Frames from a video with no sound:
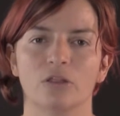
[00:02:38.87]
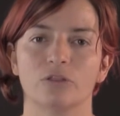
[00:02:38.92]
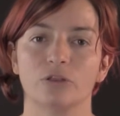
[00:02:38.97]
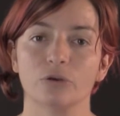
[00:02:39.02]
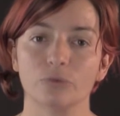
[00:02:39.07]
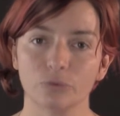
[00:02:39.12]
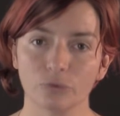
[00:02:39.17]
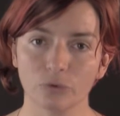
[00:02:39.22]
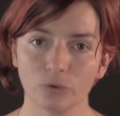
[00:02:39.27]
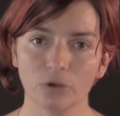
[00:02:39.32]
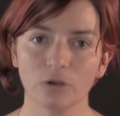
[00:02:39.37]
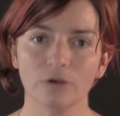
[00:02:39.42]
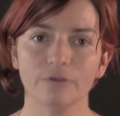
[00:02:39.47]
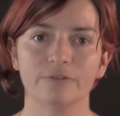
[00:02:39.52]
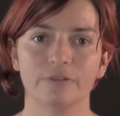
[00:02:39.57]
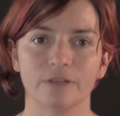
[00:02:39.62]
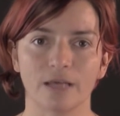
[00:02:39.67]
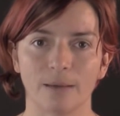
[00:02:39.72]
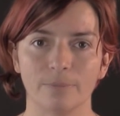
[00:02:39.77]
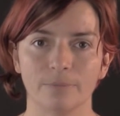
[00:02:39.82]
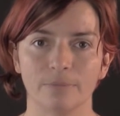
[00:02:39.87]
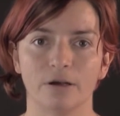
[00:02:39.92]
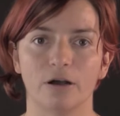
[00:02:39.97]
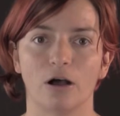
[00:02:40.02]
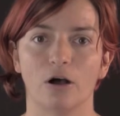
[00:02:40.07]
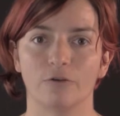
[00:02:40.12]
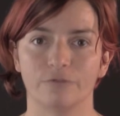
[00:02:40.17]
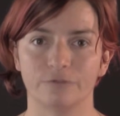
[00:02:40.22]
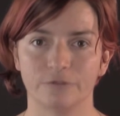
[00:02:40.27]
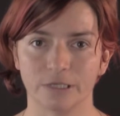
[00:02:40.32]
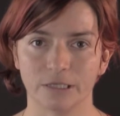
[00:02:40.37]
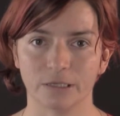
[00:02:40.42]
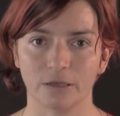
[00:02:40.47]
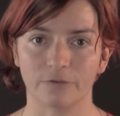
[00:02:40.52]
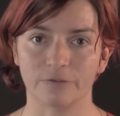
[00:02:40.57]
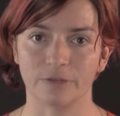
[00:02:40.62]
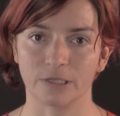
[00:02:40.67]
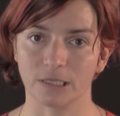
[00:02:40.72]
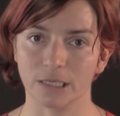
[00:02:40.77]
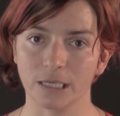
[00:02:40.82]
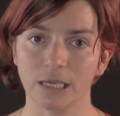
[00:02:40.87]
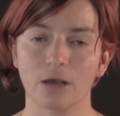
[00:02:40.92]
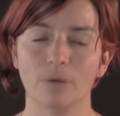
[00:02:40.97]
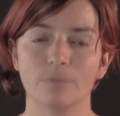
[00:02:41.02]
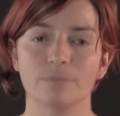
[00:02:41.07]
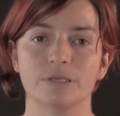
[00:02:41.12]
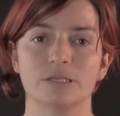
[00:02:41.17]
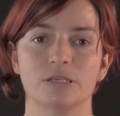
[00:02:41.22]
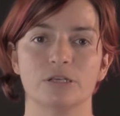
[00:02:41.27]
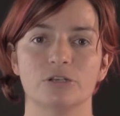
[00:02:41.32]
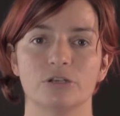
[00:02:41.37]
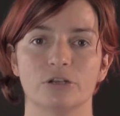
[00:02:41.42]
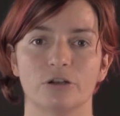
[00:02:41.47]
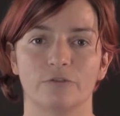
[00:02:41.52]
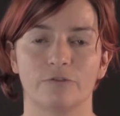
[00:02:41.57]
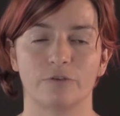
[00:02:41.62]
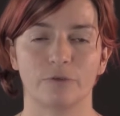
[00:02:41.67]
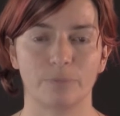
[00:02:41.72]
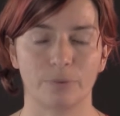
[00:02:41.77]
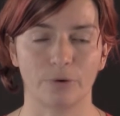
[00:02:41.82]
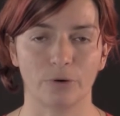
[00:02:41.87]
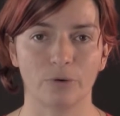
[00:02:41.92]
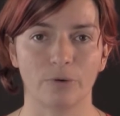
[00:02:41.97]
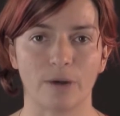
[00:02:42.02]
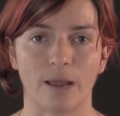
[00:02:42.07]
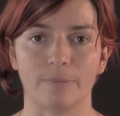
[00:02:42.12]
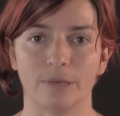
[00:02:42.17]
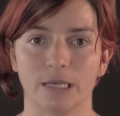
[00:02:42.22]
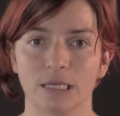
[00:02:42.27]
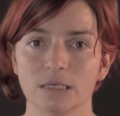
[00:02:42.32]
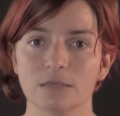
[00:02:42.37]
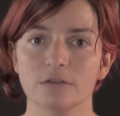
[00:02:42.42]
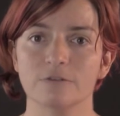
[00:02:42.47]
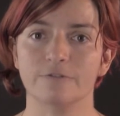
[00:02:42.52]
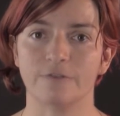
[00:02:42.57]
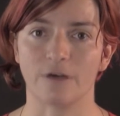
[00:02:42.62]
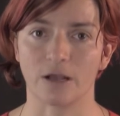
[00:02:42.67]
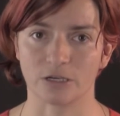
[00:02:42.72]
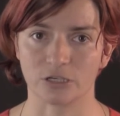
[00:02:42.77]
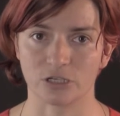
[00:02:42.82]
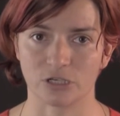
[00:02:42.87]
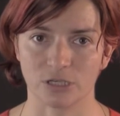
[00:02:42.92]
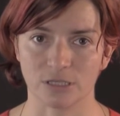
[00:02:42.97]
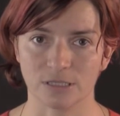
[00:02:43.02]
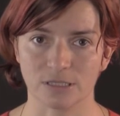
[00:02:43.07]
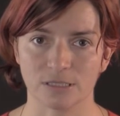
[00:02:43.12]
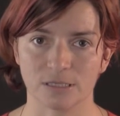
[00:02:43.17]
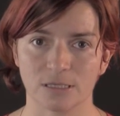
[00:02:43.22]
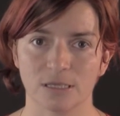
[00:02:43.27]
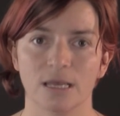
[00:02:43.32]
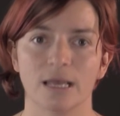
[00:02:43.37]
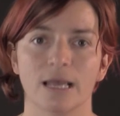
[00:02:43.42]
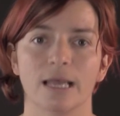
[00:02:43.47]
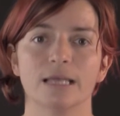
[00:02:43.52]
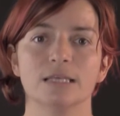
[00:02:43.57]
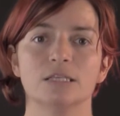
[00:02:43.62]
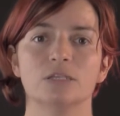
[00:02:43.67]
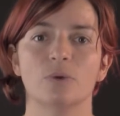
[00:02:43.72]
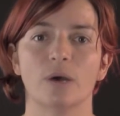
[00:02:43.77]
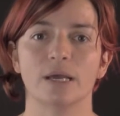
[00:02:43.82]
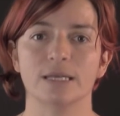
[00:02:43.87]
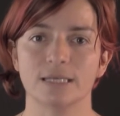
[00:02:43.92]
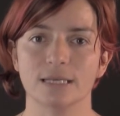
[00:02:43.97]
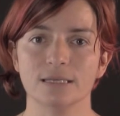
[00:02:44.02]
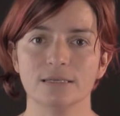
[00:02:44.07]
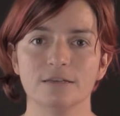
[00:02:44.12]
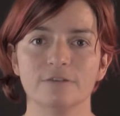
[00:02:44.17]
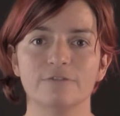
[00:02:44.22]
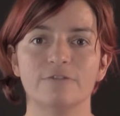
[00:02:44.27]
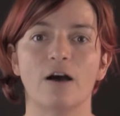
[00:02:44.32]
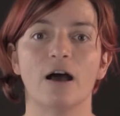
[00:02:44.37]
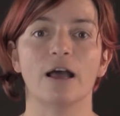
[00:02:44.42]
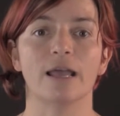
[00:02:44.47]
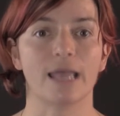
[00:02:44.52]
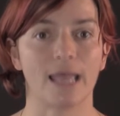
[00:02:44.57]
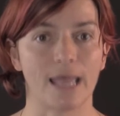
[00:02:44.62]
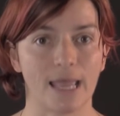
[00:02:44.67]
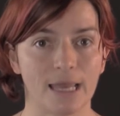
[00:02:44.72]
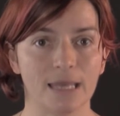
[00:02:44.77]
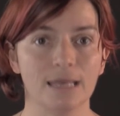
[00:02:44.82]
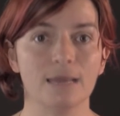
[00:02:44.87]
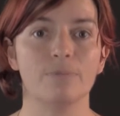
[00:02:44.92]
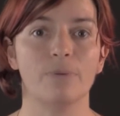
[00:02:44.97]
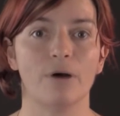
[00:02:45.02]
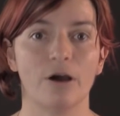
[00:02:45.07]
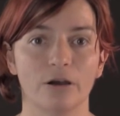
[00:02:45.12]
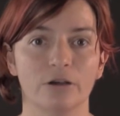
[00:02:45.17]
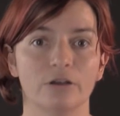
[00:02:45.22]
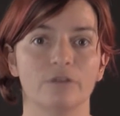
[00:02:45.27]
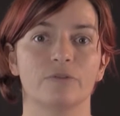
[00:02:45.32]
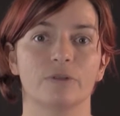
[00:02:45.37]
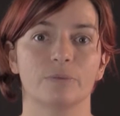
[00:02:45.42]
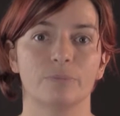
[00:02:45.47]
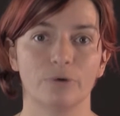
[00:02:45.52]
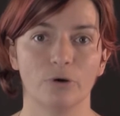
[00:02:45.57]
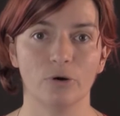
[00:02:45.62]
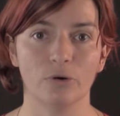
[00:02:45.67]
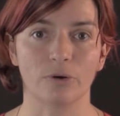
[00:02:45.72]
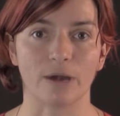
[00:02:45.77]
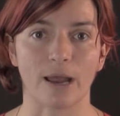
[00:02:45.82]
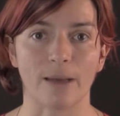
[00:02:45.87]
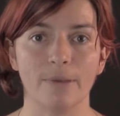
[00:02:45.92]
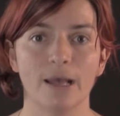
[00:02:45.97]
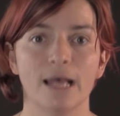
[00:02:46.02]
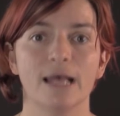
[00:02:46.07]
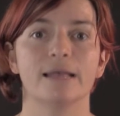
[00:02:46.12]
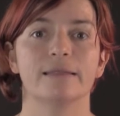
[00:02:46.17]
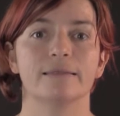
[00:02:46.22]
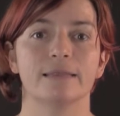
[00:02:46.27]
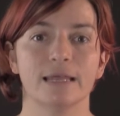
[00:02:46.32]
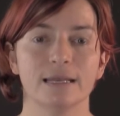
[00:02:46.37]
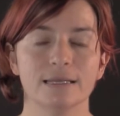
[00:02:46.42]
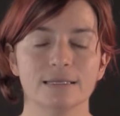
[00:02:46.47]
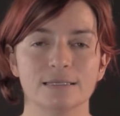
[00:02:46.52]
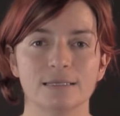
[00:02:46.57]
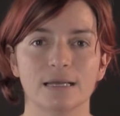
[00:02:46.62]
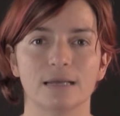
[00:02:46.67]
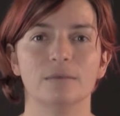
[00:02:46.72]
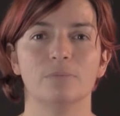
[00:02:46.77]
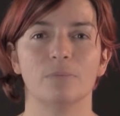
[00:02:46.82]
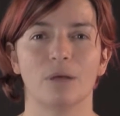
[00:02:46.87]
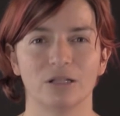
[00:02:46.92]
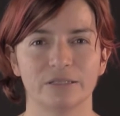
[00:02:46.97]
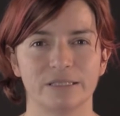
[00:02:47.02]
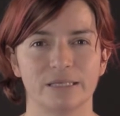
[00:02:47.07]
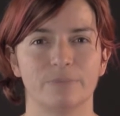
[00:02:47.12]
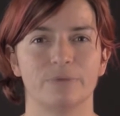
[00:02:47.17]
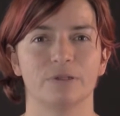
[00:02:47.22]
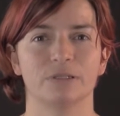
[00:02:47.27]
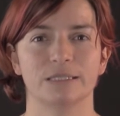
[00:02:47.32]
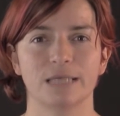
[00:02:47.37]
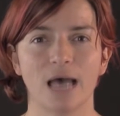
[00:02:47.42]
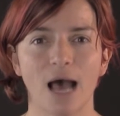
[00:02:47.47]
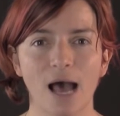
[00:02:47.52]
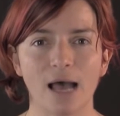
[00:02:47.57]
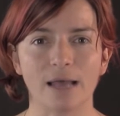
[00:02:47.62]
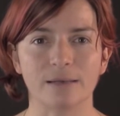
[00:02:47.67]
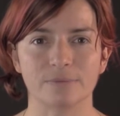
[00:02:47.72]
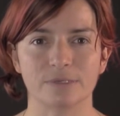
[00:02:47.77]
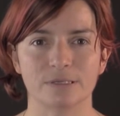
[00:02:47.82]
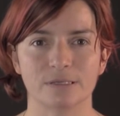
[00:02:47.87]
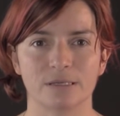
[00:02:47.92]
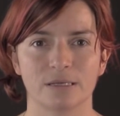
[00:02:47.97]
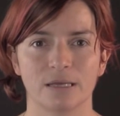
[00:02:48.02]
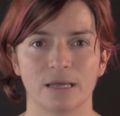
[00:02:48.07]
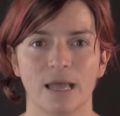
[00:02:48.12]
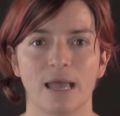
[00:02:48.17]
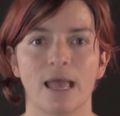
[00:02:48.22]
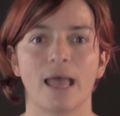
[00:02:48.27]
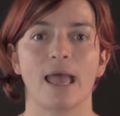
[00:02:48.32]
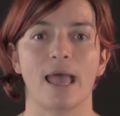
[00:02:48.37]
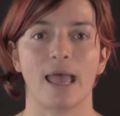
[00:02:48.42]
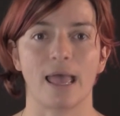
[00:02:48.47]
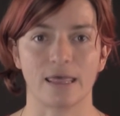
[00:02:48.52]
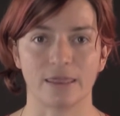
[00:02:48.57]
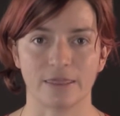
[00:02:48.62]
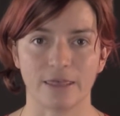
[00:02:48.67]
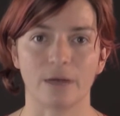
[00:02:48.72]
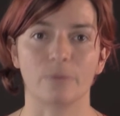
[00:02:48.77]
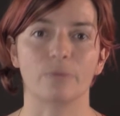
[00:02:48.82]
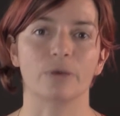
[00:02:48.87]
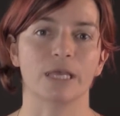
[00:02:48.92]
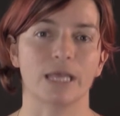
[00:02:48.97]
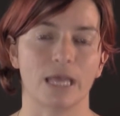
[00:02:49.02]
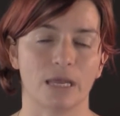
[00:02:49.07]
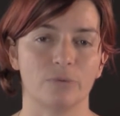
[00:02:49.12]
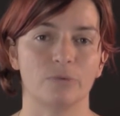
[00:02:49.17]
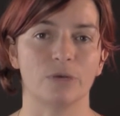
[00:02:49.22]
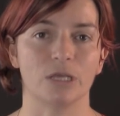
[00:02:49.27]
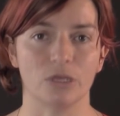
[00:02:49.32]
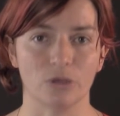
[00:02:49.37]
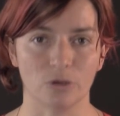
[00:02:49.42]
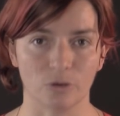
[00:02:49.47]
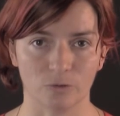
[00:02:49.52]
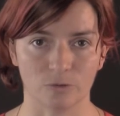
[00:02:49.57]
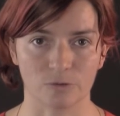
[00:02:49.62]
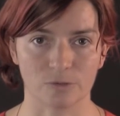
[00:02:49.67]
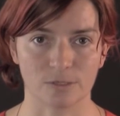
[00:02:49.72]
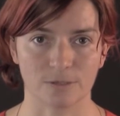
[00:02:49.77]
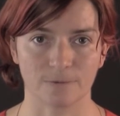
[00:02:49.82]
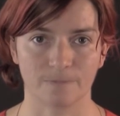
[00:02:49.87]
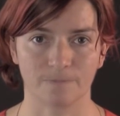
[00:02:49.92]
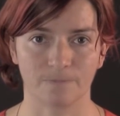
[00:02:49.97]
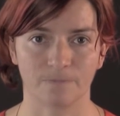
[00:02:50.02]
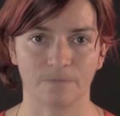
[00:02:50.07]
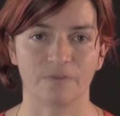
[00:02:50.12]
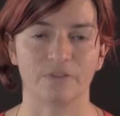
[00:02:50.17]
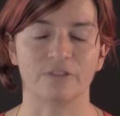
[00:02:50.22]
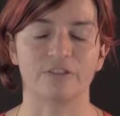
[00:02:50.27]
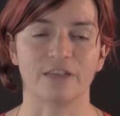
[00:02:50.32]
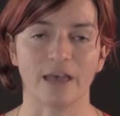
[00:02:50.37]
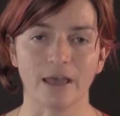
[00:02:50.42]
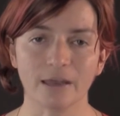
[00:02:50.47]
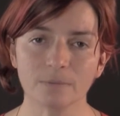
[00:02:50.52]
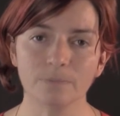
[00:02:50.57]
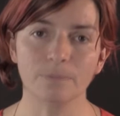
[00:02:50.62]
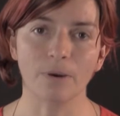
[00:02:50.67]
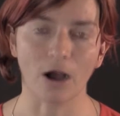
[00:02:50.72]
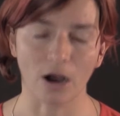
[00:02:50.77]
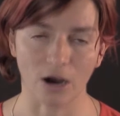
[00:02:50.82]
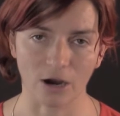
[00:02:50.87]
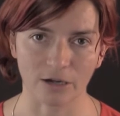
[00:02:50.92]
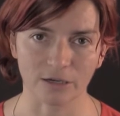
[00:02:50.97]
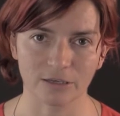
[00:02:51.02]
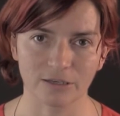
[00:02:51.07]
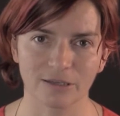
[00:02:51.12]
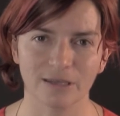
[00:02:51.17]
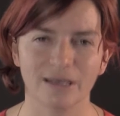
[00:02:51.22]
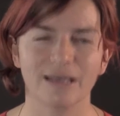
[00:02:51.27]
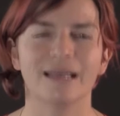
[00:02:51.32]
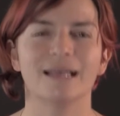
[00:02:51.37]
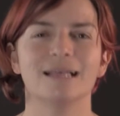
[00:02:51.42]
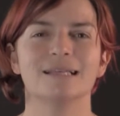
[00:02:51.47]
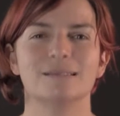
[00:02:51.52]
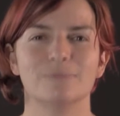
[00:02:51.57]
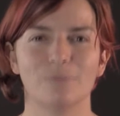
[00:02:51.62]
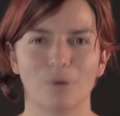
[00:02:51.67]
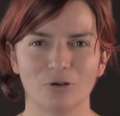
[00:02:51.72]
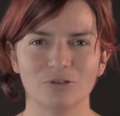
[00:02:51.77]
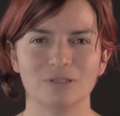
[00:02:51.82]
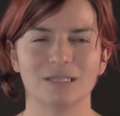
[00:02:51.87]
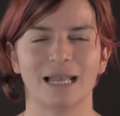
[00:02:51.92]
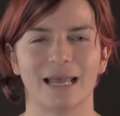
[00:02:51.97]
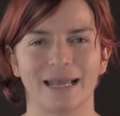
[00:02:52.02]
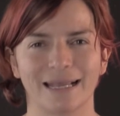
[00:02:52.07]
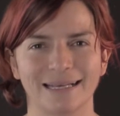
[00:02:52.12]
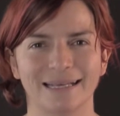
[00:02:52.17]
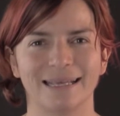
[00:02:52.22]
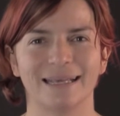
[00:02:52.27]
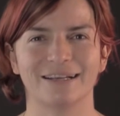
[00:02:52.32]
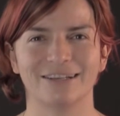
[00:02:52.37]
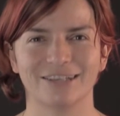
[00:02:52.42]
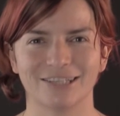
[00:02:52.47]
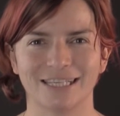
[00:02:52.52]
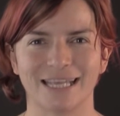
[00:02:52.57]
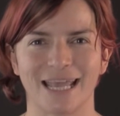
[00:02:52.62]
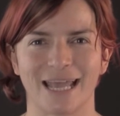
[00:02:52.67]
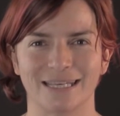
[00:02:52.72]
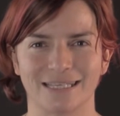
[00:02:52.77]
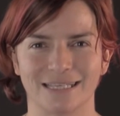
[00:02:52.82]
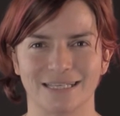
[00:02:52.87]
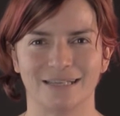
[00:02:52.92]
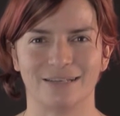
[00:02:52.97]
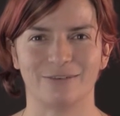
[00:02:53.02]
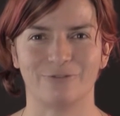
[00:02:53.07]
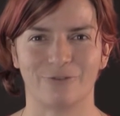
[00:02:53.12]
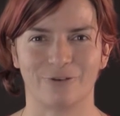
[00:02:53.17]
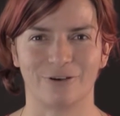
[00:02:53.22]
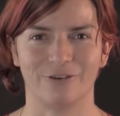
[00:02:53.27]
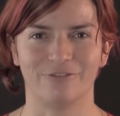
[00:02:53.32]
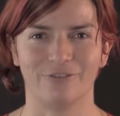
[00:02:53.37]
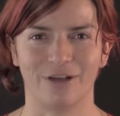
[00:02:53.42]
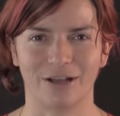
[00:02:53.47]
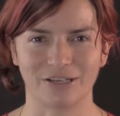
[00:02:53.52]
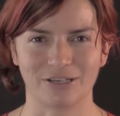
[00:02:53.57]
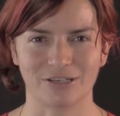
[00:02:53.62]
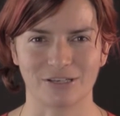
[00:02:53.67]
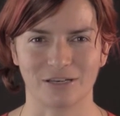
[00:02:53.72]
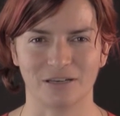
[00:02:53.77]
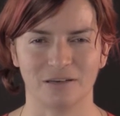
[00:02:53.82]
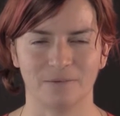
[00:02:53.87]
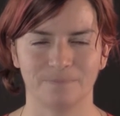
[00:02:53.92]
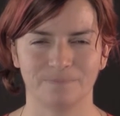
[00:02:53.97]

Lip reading: The rule of thumb of the decomposition of a program into functions is to identify any part of the program that is done multiple times and that we can reuse. That part is most likely a good candidate for a function.